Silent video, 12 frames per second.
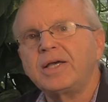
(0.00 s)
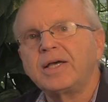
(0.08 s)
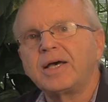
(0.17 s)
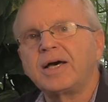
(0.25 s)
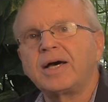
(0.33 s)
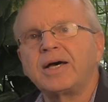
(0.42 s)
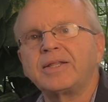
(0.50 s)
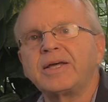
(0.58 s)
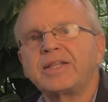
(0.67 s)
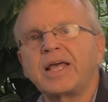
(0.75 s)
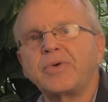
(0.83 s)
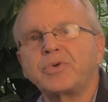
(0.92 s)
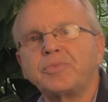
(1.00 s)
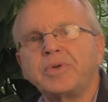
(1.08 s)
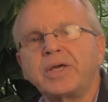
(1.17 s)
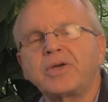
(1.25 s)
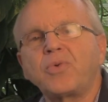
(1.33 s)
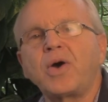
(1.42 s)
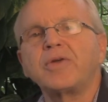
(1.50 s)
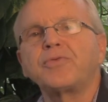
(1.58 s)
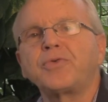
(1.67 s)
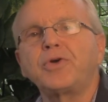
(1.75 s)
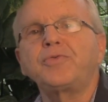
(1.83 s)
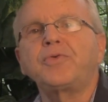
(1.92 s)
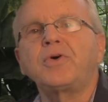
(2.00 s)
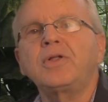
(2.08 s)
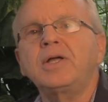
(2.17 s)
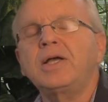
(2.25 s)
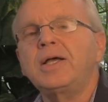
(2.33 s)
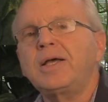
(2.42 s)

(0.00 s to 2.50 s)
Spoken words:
that they would be quite fruitful.